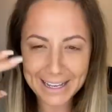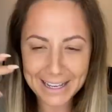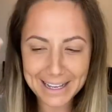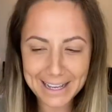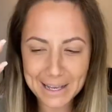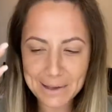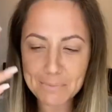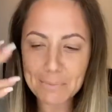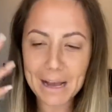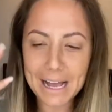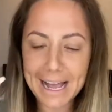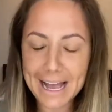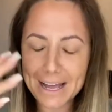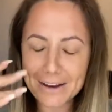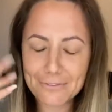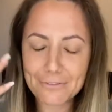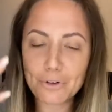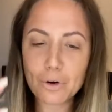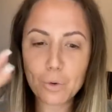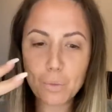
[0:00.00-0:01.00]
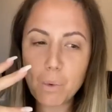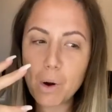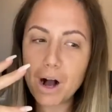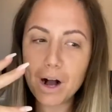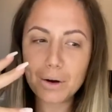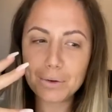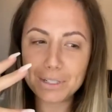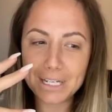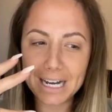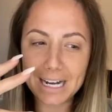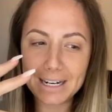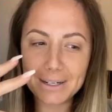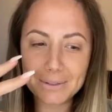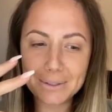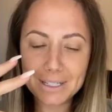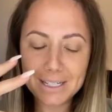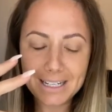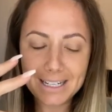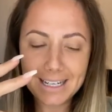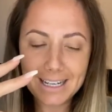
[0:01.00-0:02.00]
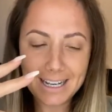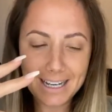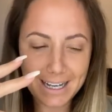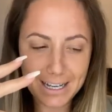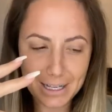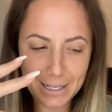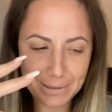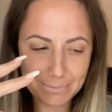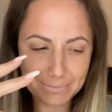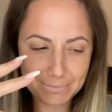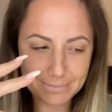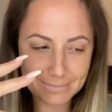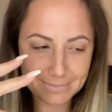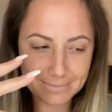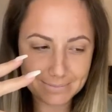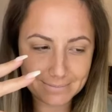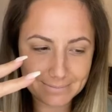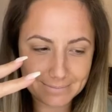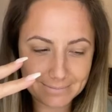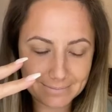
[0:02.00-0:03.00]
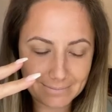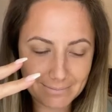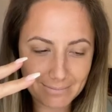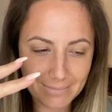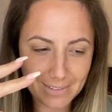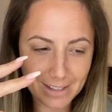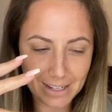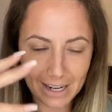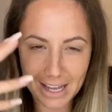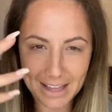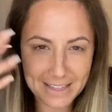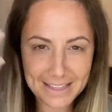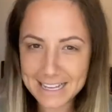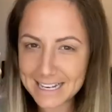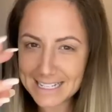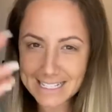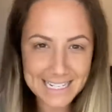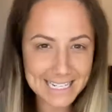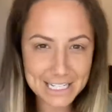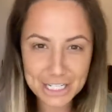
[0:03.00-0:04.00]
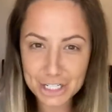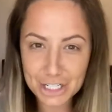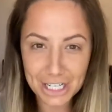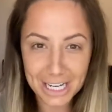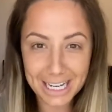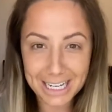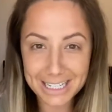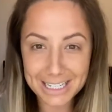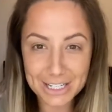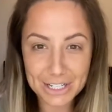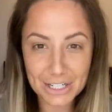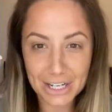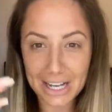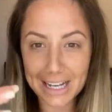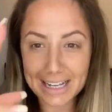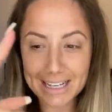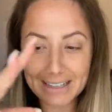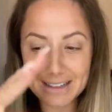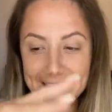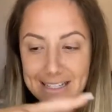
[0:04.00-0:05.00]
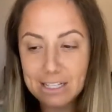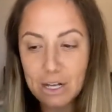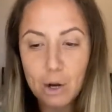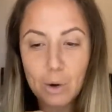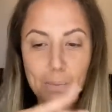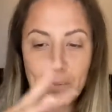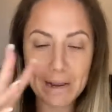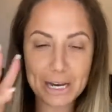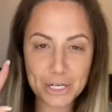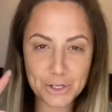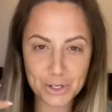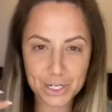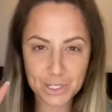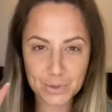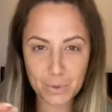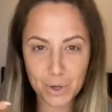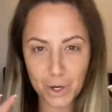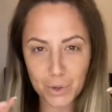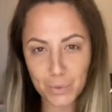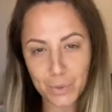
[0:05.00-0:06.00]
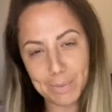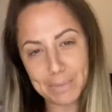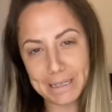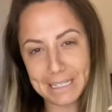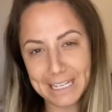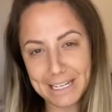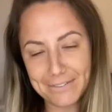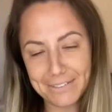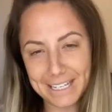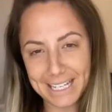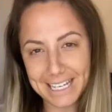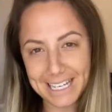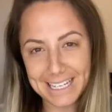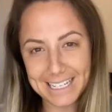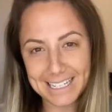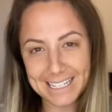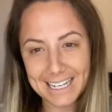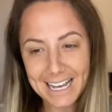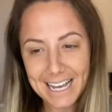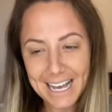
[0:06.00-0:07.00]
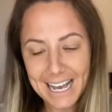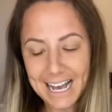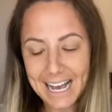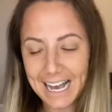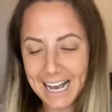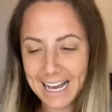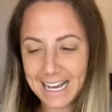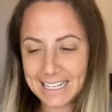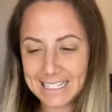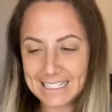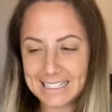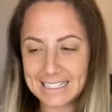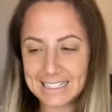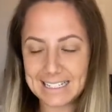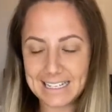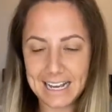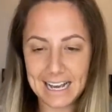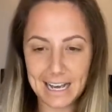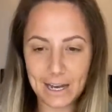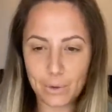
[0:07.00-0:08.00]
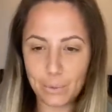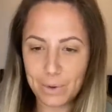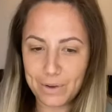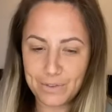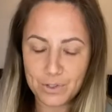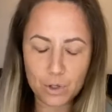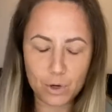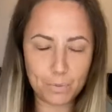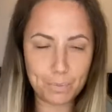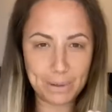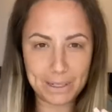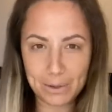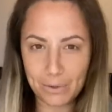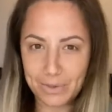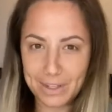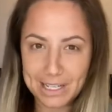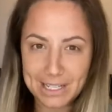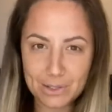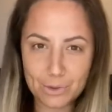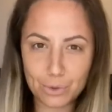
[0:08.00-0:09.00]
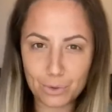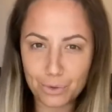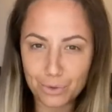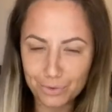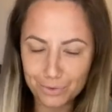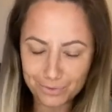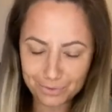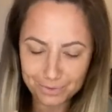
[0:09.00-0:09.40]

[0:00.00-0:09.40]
In my head for a while now, um, like things need to change, like this whole matrix world we've been living in, and how we've sort of been on this sort of